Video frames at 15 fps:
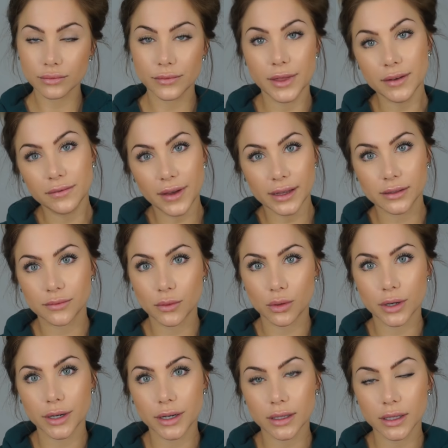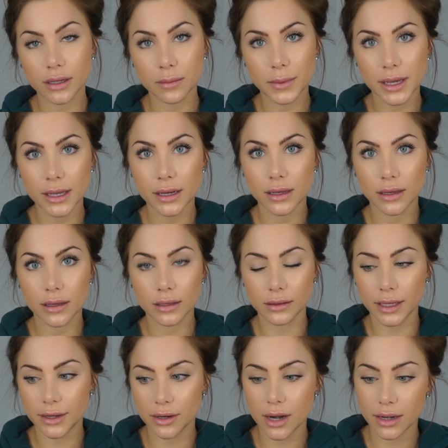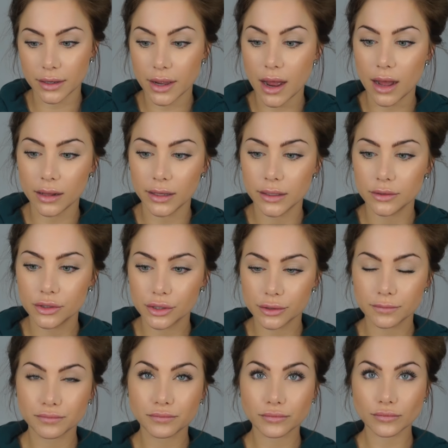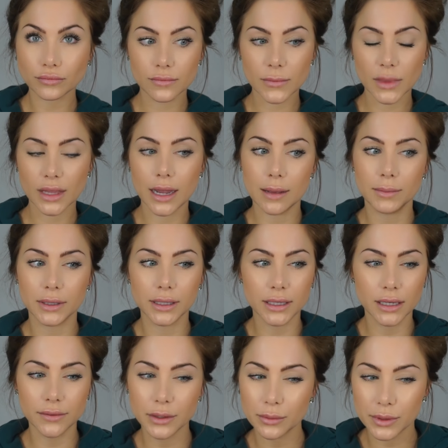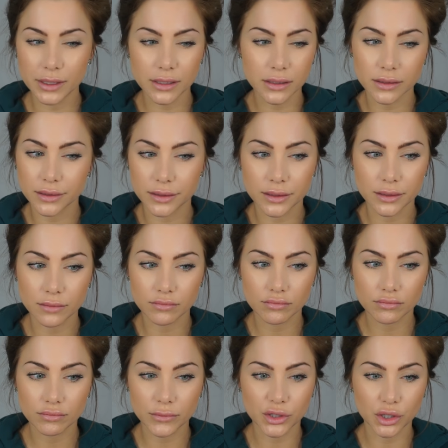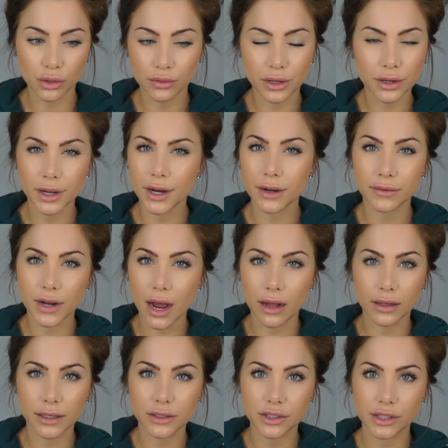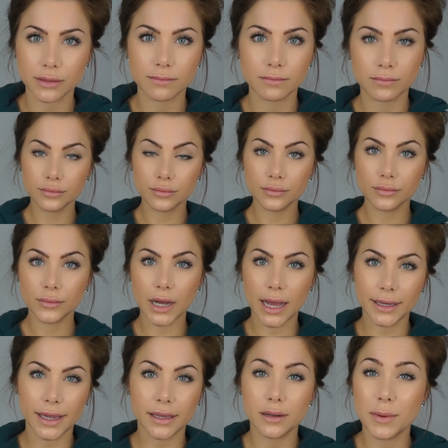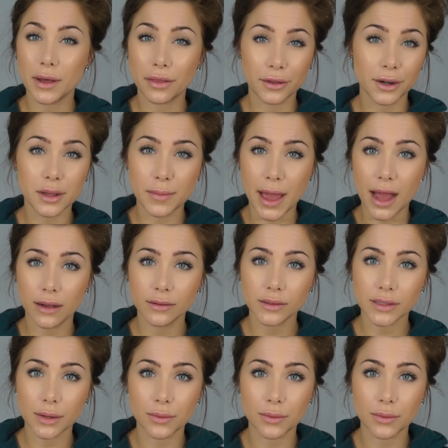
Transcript: Then fast forward a little bit later on in college. I believe it was junior year of college. I gained about 30 pounds.